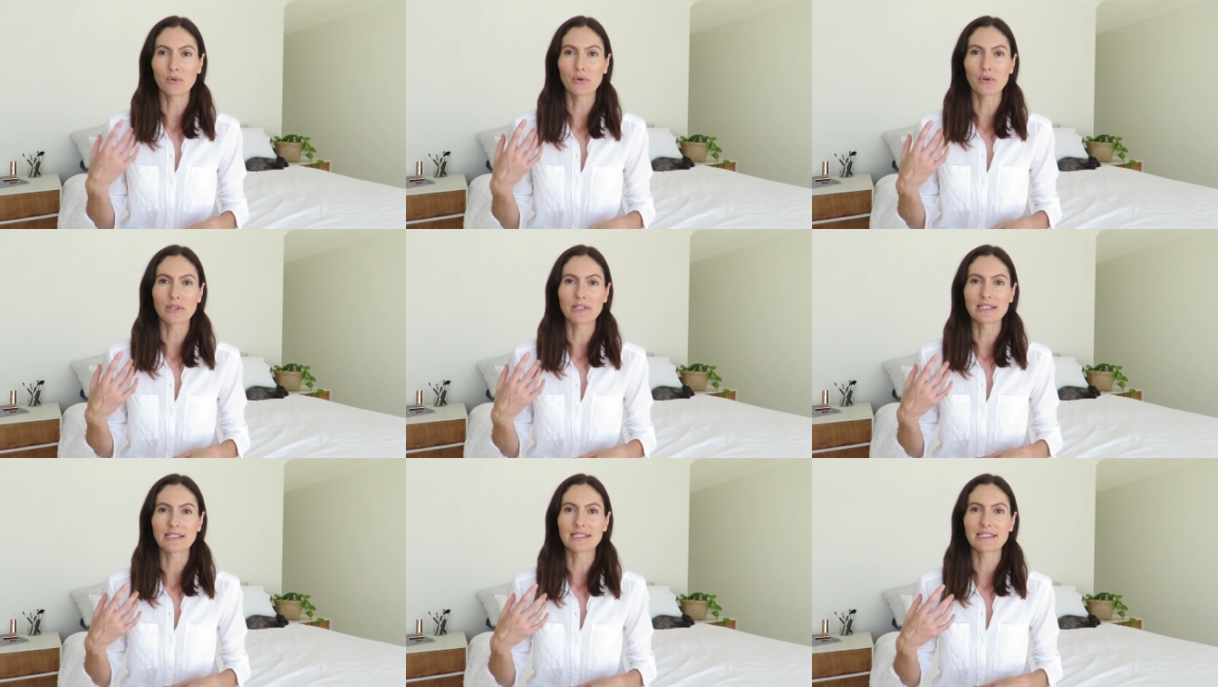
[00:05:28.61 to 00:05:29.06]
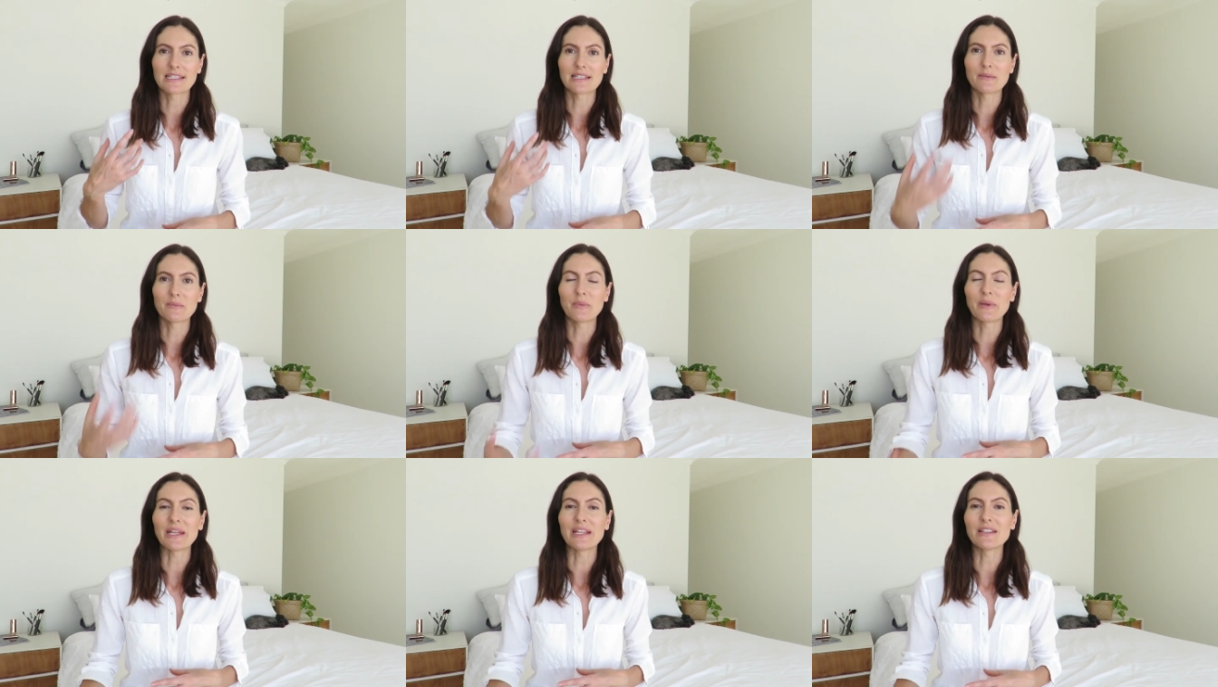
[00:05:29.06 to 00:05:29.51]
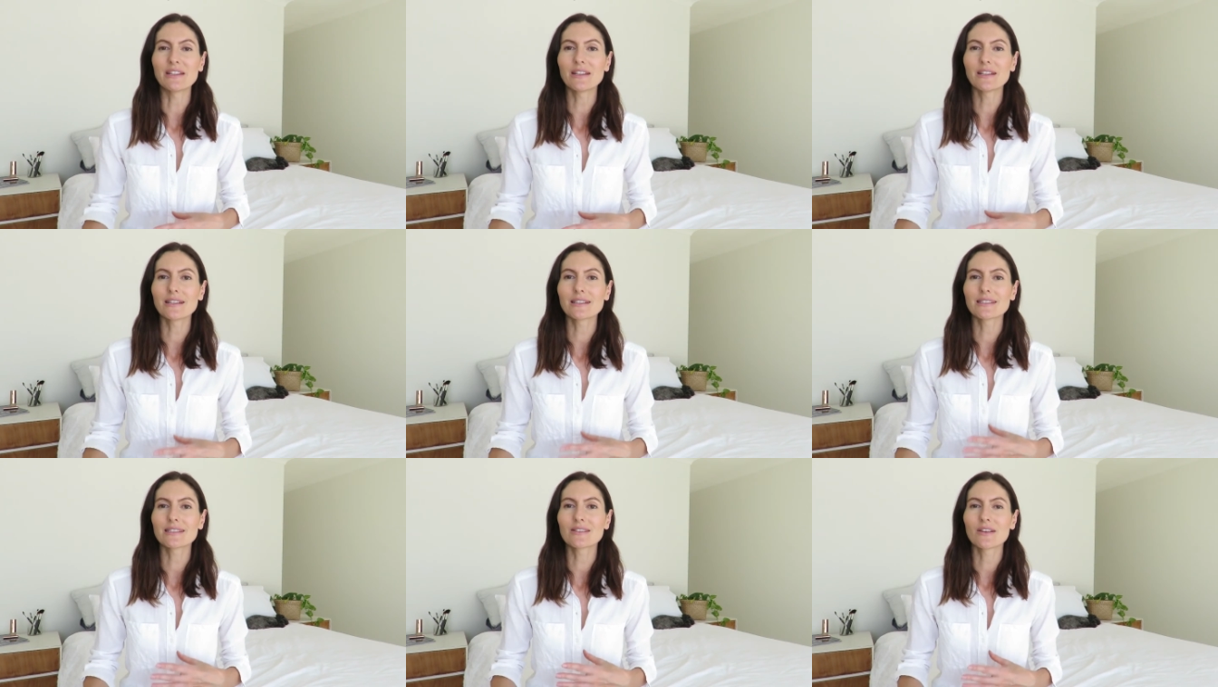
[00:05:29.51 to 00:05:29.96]
or it's an
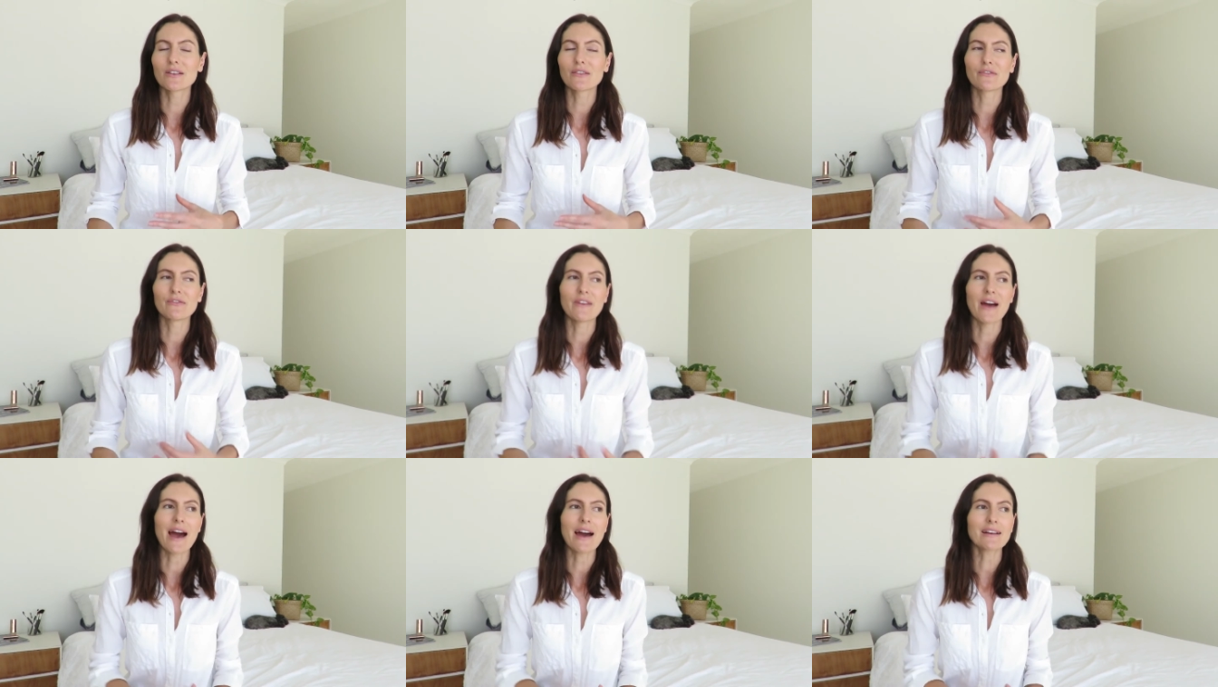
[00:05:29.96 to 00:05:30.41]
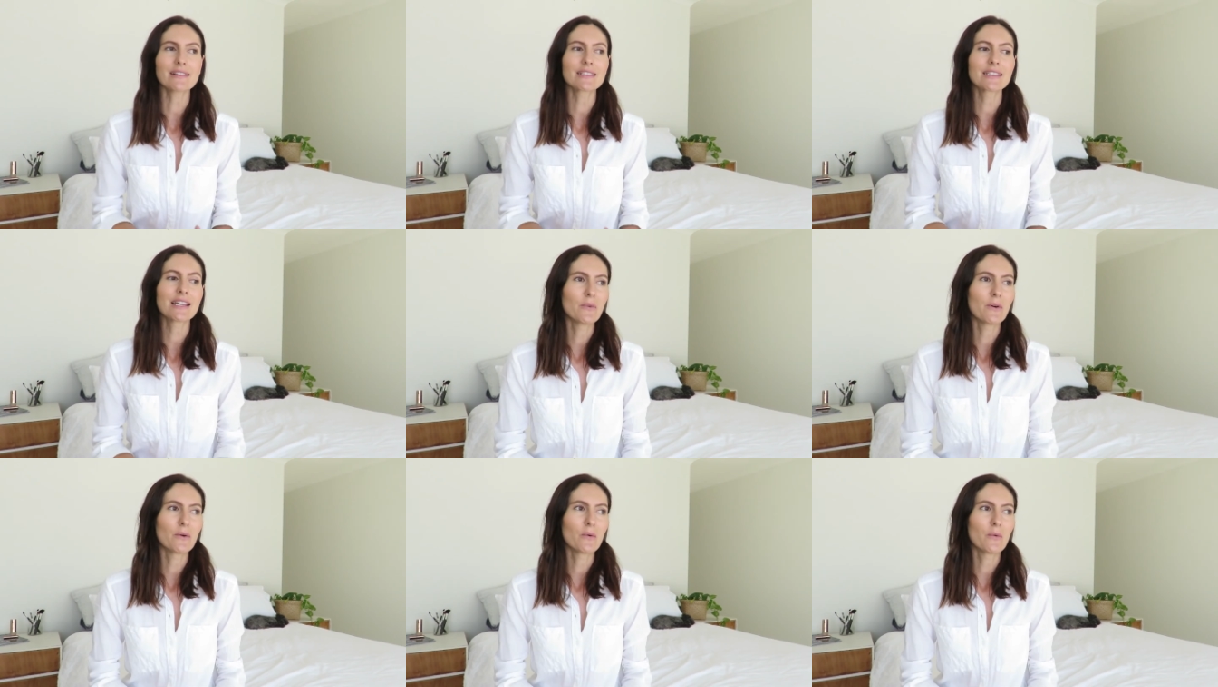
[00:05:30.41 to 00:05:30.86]
opinion, it's not a fact.